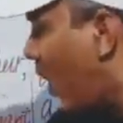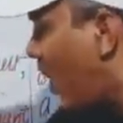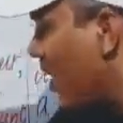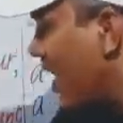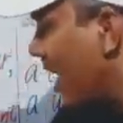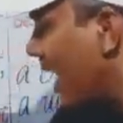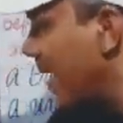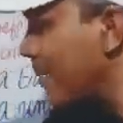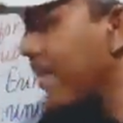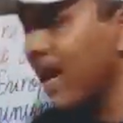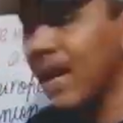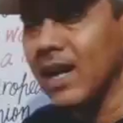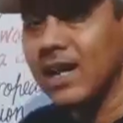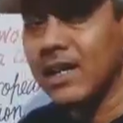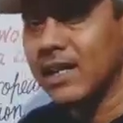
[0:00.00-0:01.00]

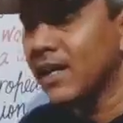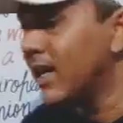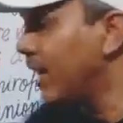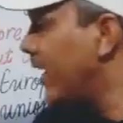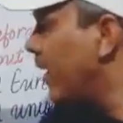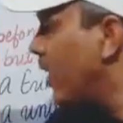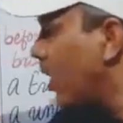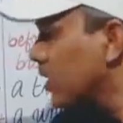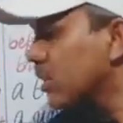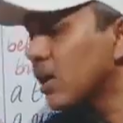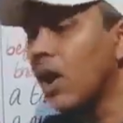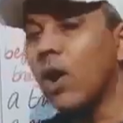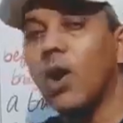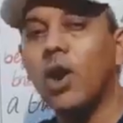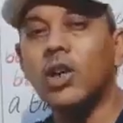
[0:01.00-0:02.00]
Honorable,
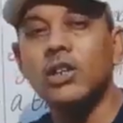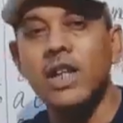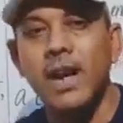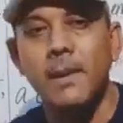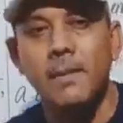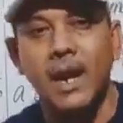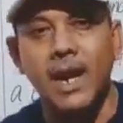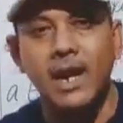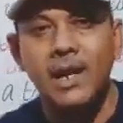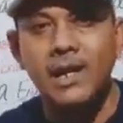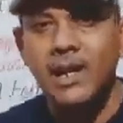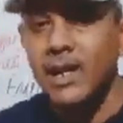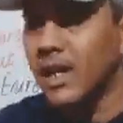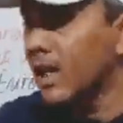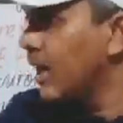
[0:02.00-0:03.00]
not honorable.
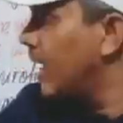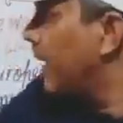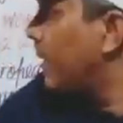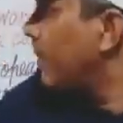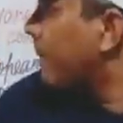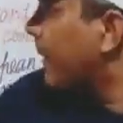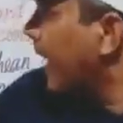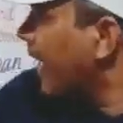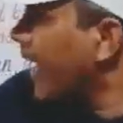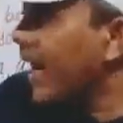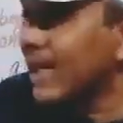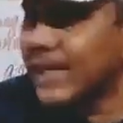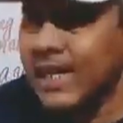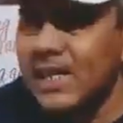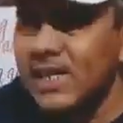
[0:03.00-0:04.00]
Pay
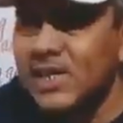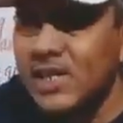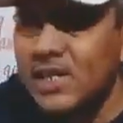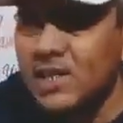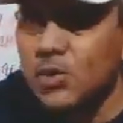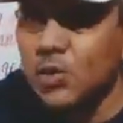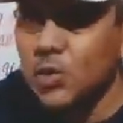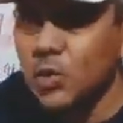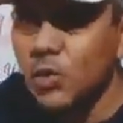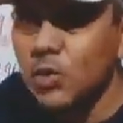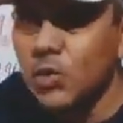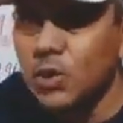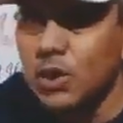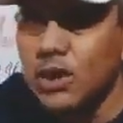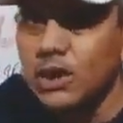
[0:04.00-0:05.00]
attention
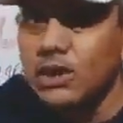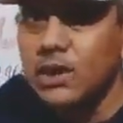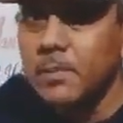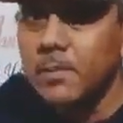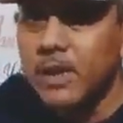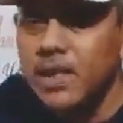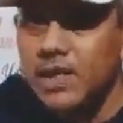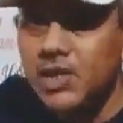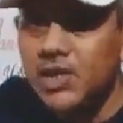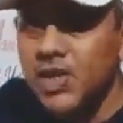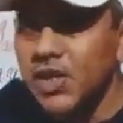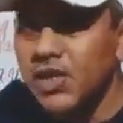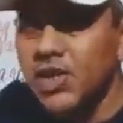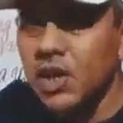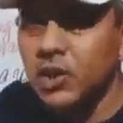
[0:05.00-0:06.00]
to the
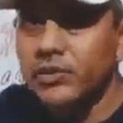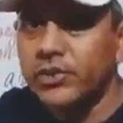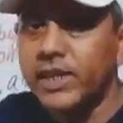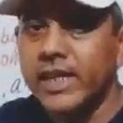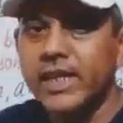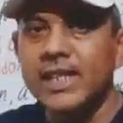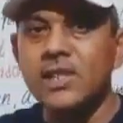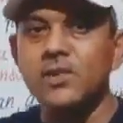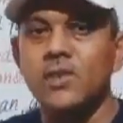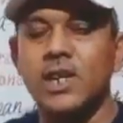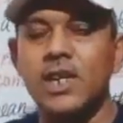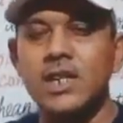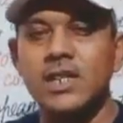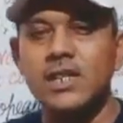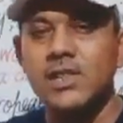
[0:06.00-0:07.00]
pronunciation of these
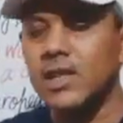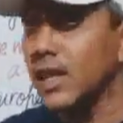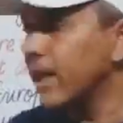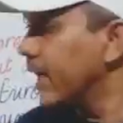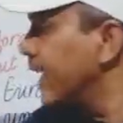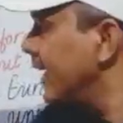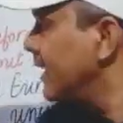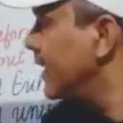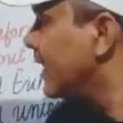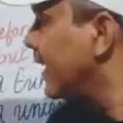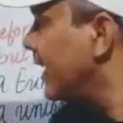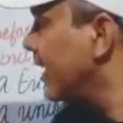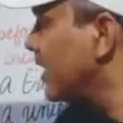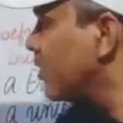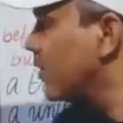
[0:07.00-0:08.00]
words. In
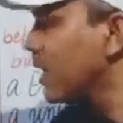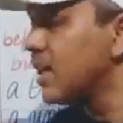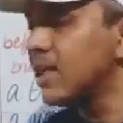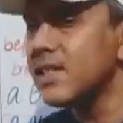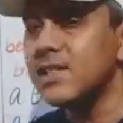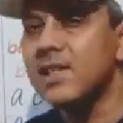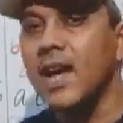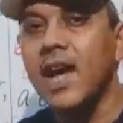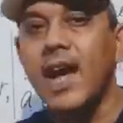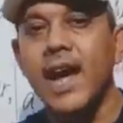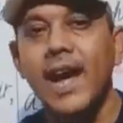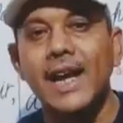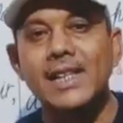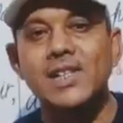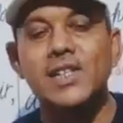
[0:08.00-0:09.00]
these words,
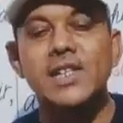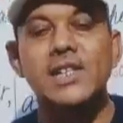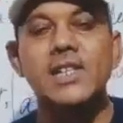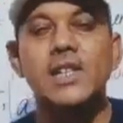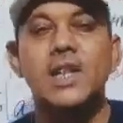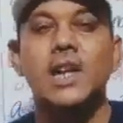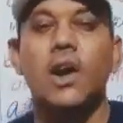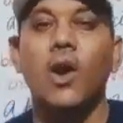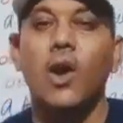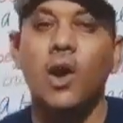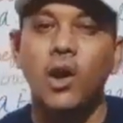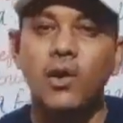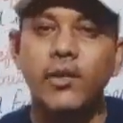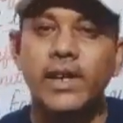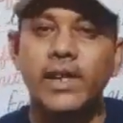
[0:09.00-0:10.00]
H is
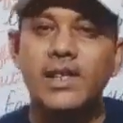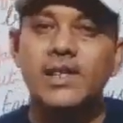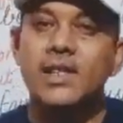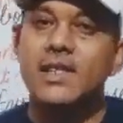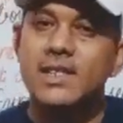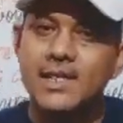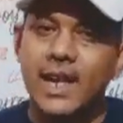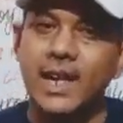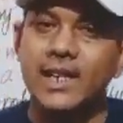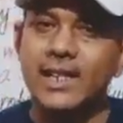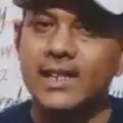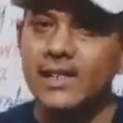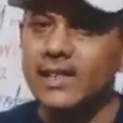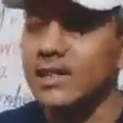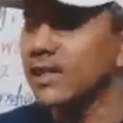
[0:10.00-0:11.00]
always
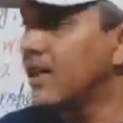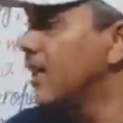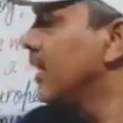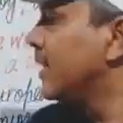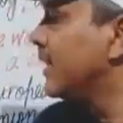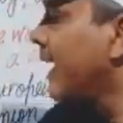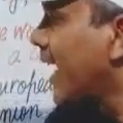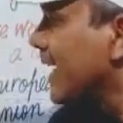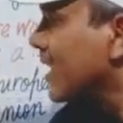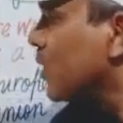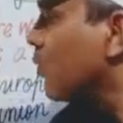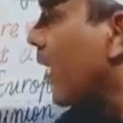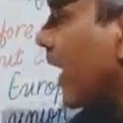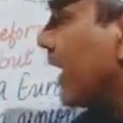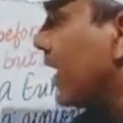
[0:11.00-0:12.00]
silent.
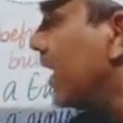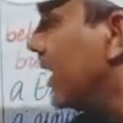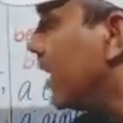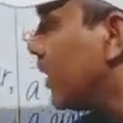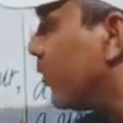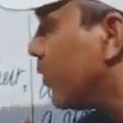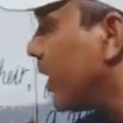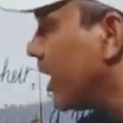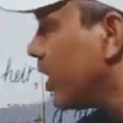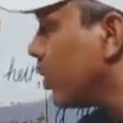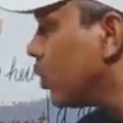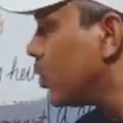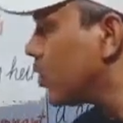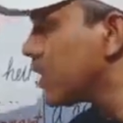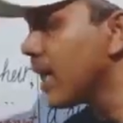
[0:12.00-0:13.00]
That's why we
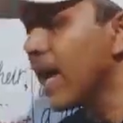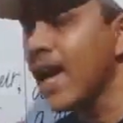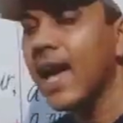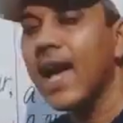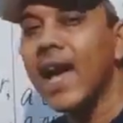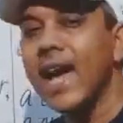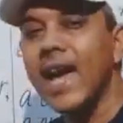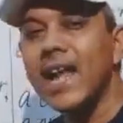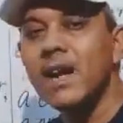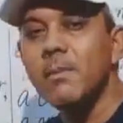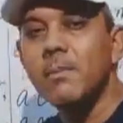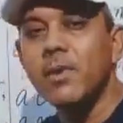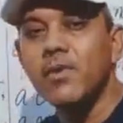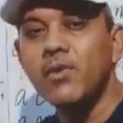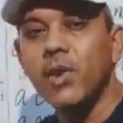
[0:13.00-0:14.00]
use
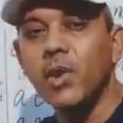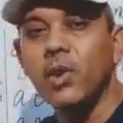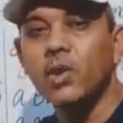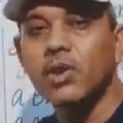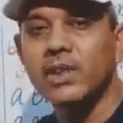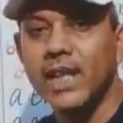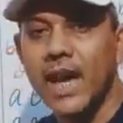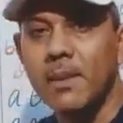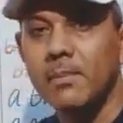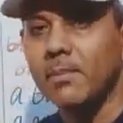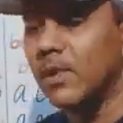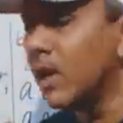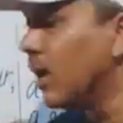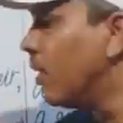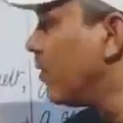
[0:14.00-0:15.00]
N before
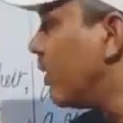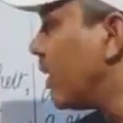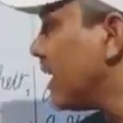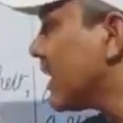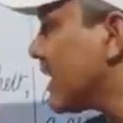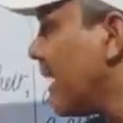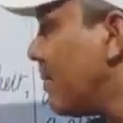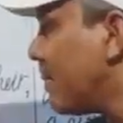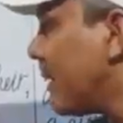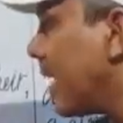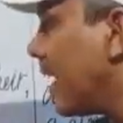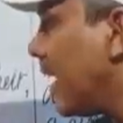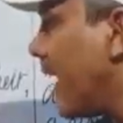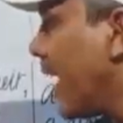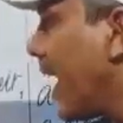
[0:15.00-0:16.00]
them. For
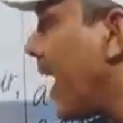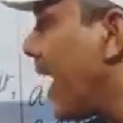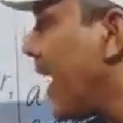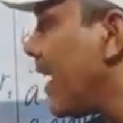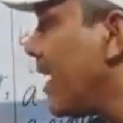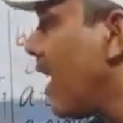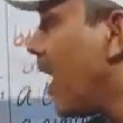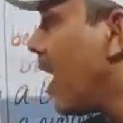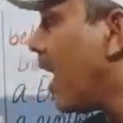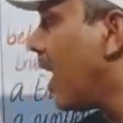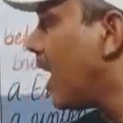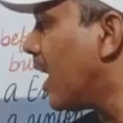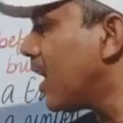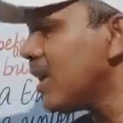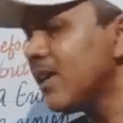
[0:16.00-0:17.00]
example,
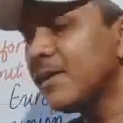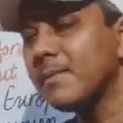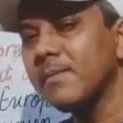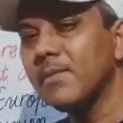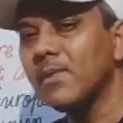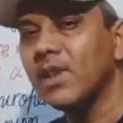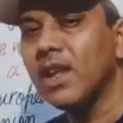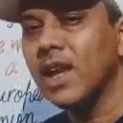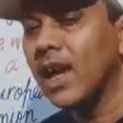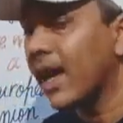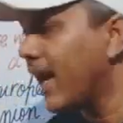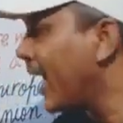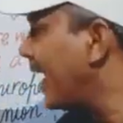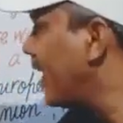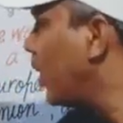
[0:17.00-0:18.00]
NR,
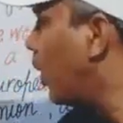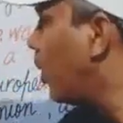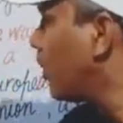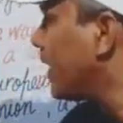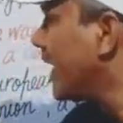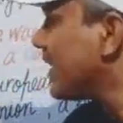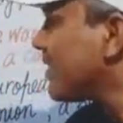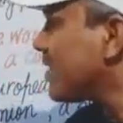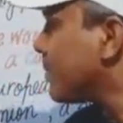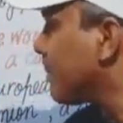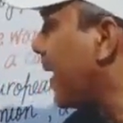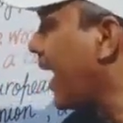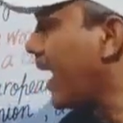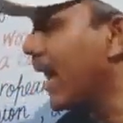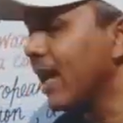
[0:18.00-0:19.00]
an honest
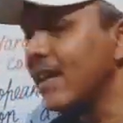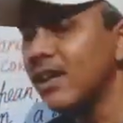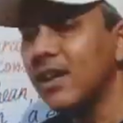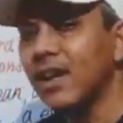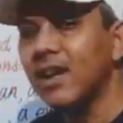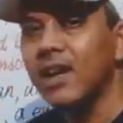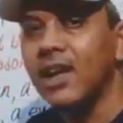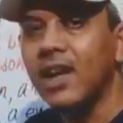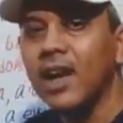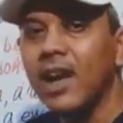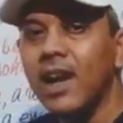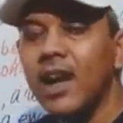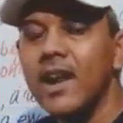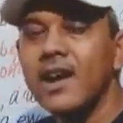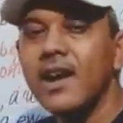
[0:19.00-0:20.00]
man,
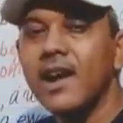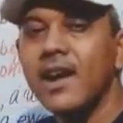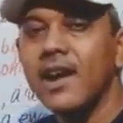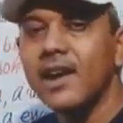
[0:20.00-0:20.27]
an